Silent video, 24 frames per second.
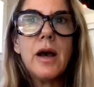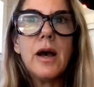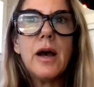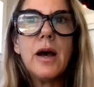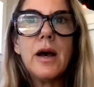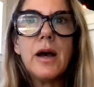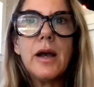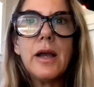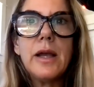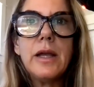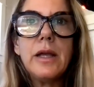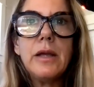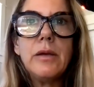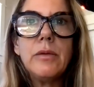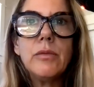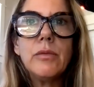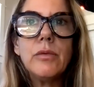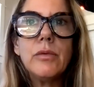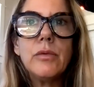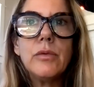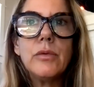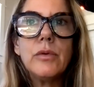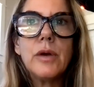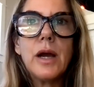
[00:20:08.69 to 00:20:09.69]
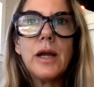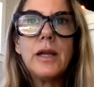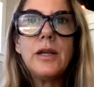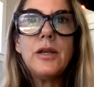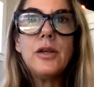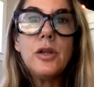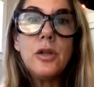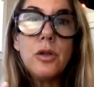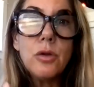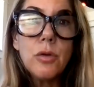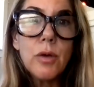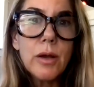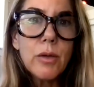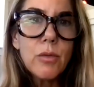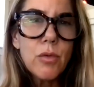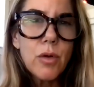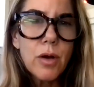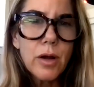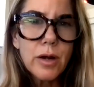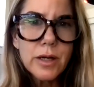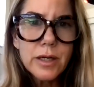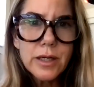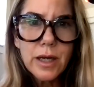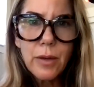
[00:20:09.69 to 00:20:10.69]
I knew I
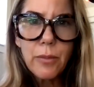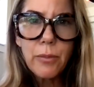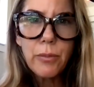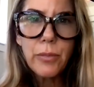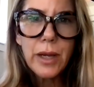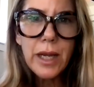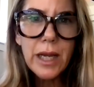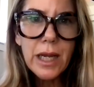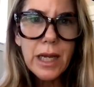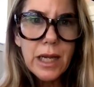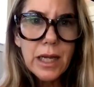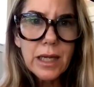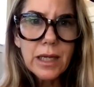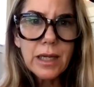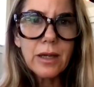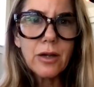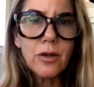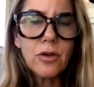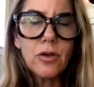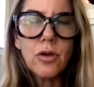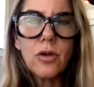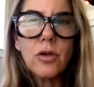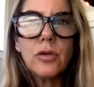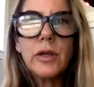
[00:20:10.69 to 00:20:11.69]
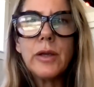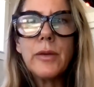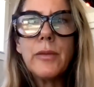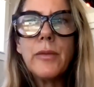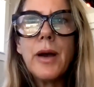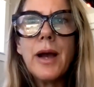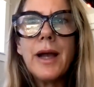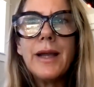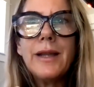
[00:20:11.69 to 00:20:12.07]
wanted it pink and girly.